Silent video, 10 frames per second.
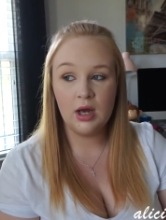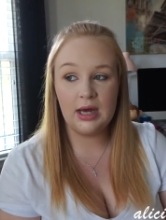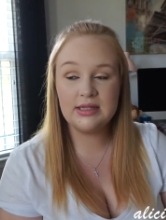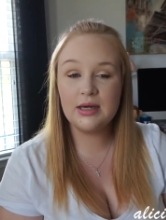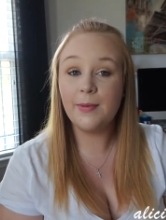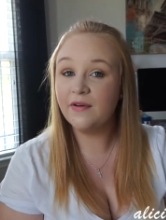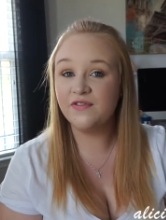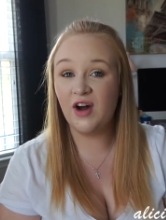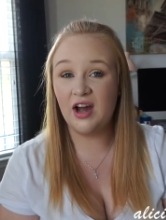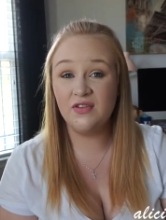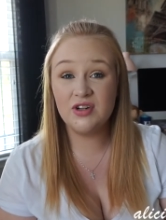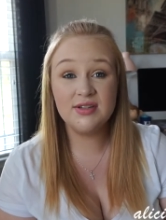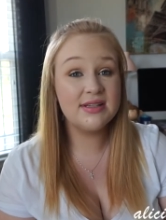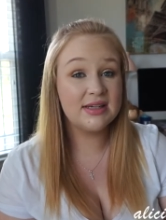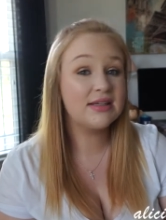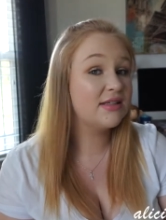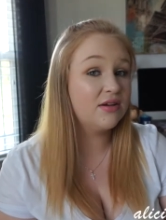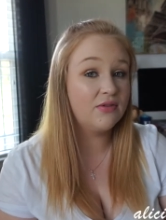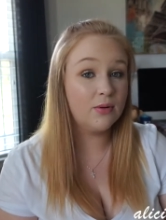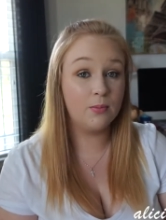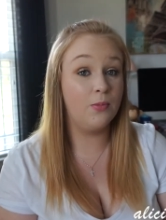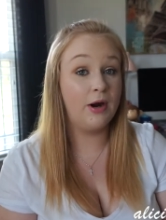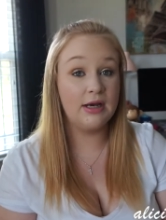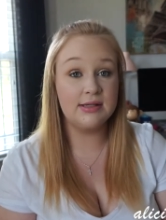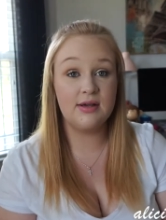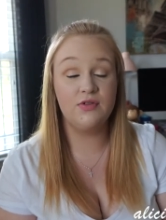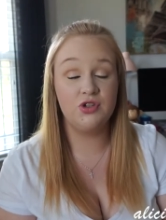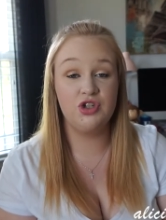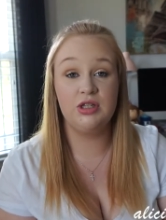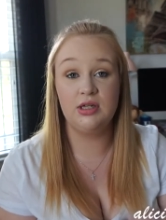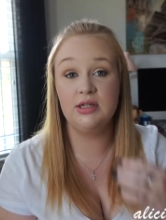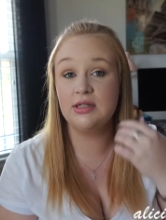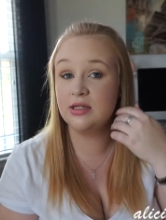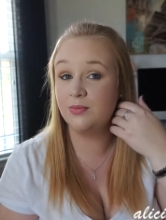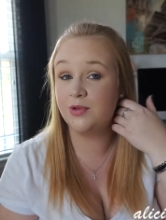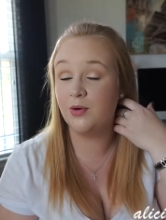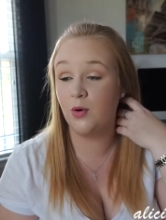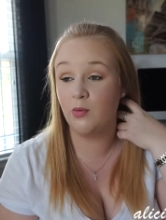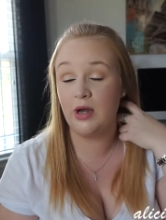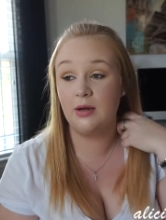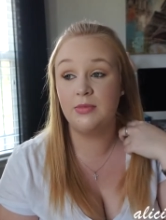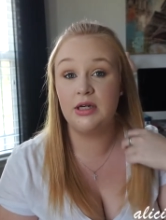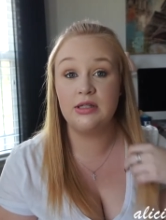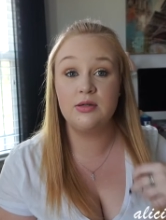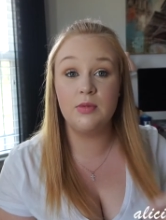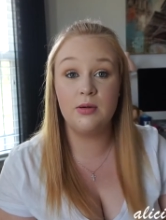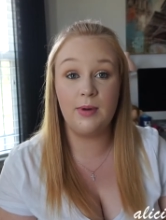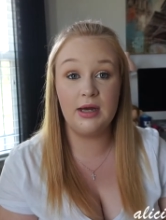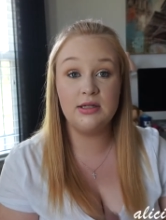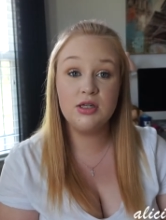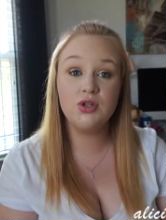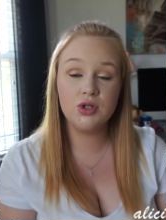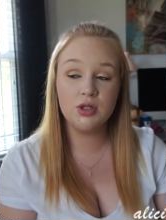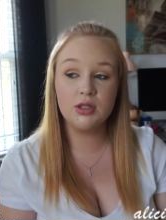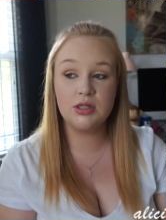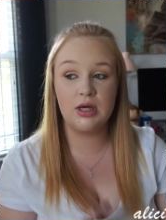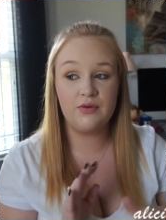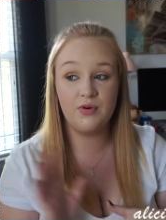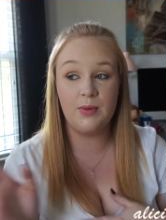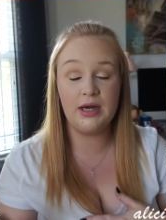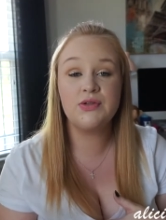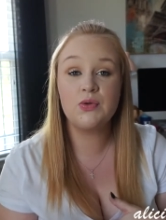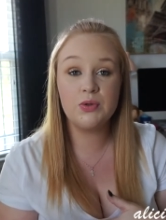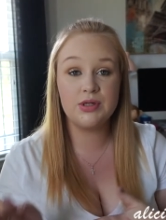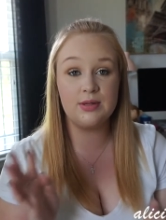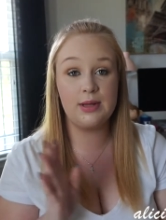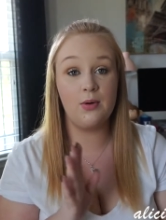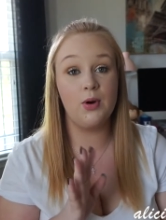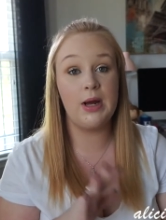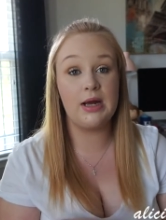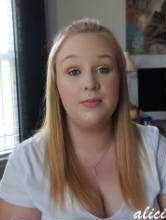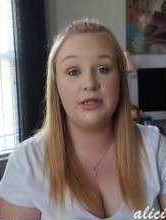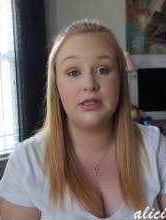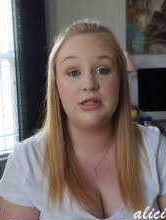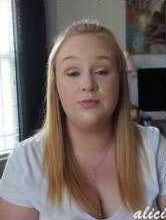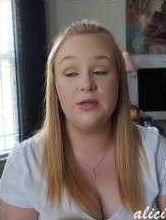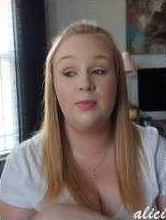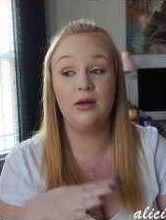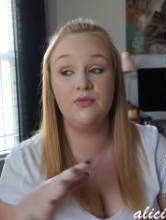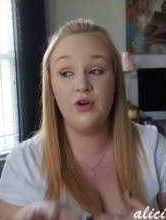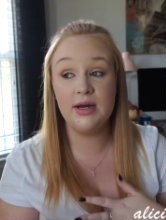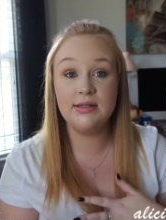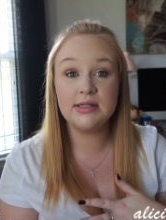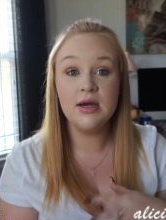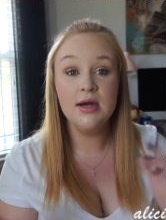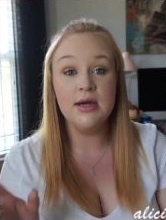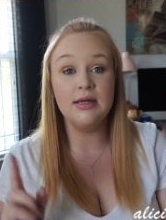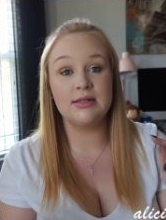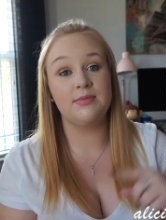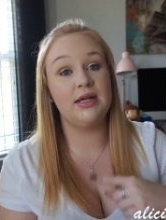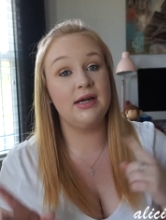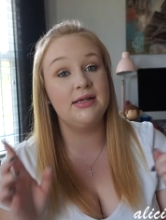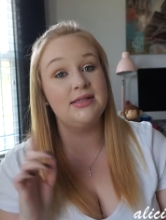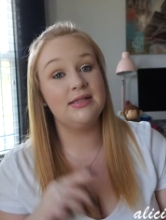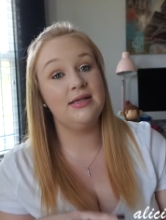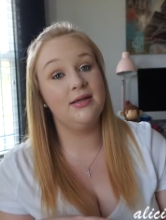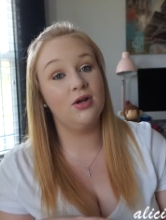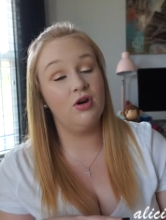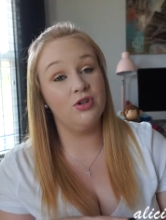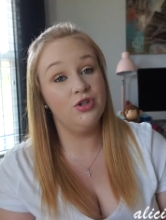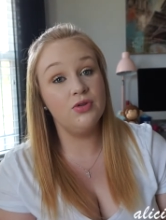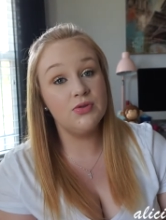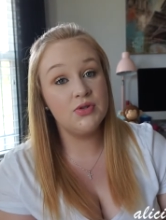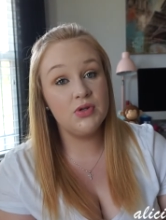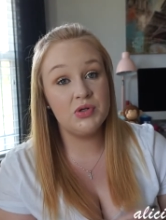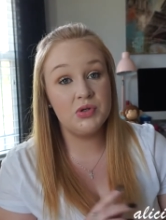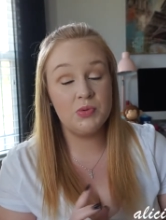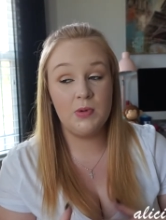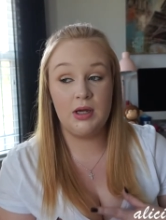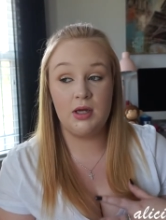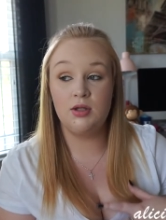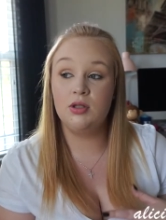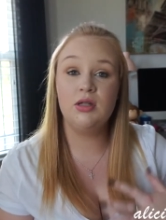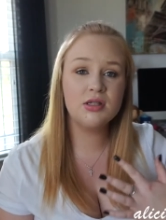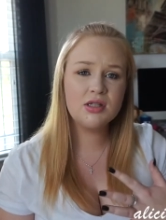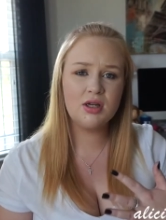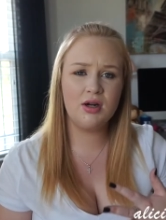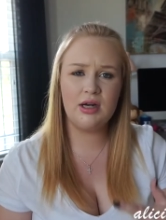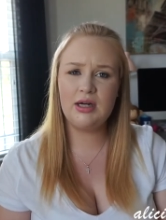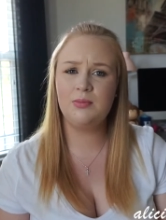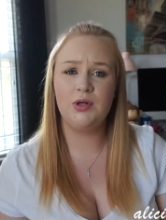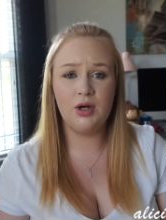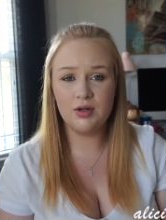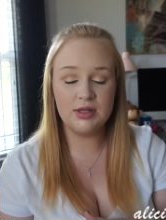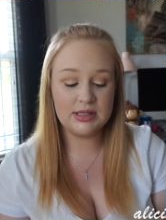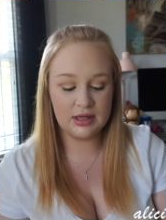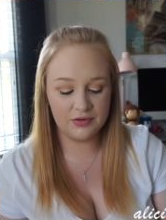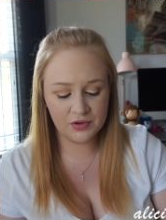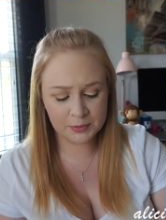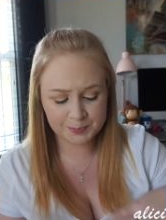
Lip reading: I'd say about 5 or 6 different brands of agendas. Some that were recommended to me by teachers from high school, some that were recommended to me by friends, some that I had seen on YouTube and Instagram and all this stuff.